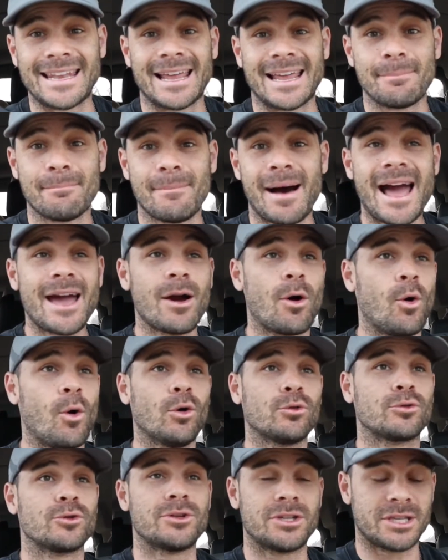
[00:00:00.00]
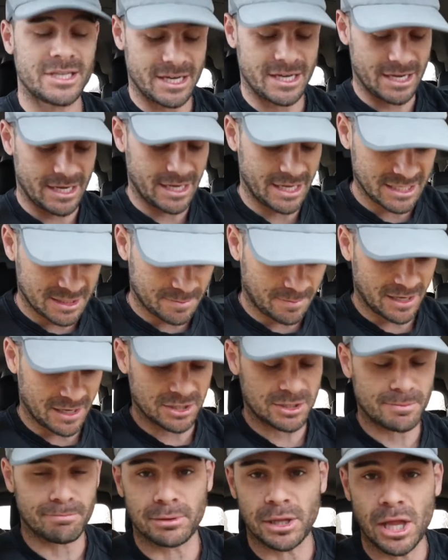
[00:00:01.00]
my old routine has
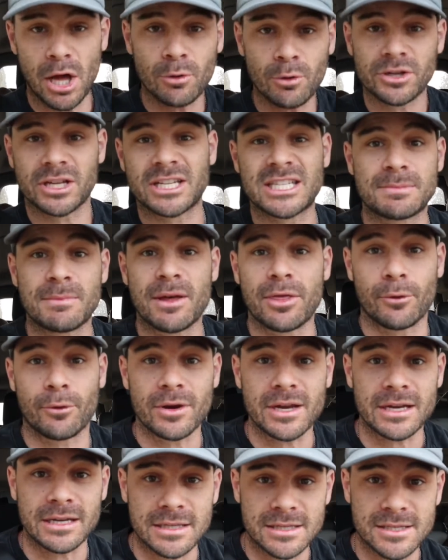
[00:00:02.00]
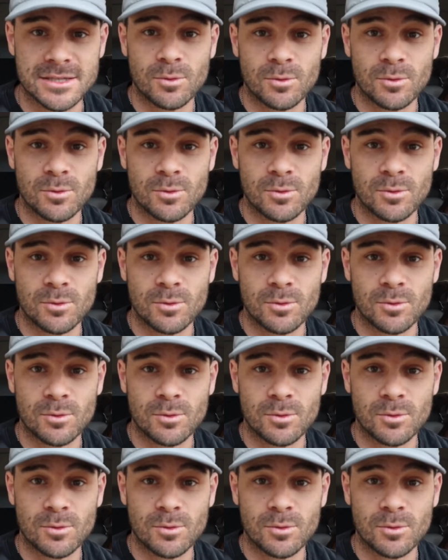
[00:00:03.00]
been blown to smithereens